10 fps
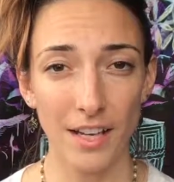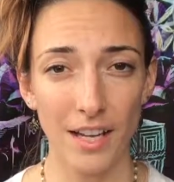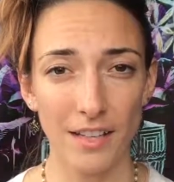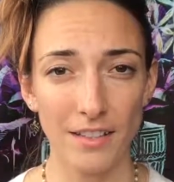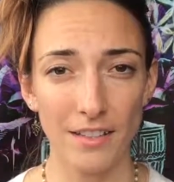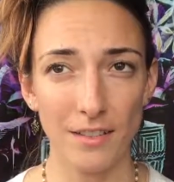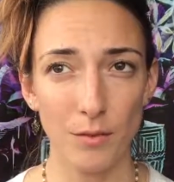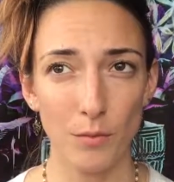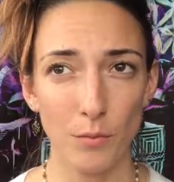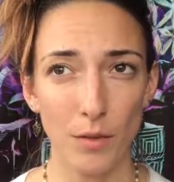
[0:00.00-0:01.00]
And
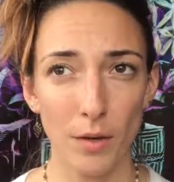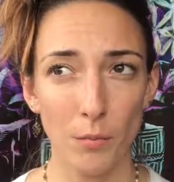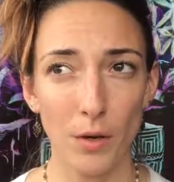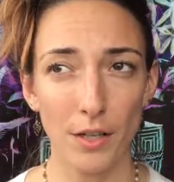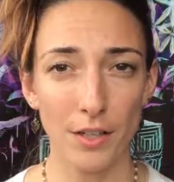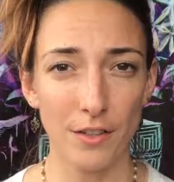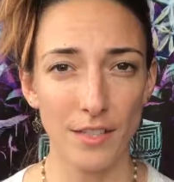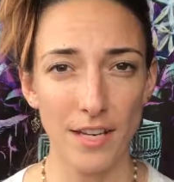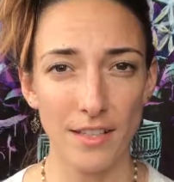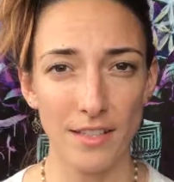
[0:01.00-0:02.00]
what are your
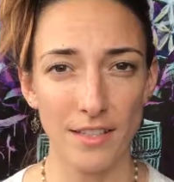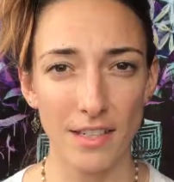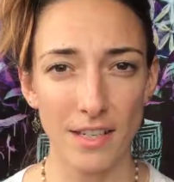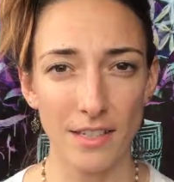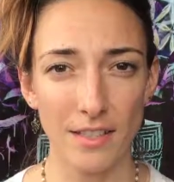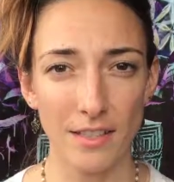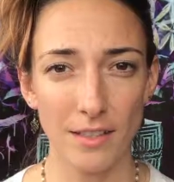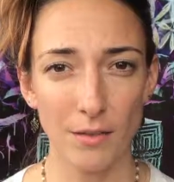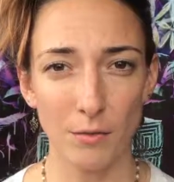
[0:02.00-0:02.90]
tendencies?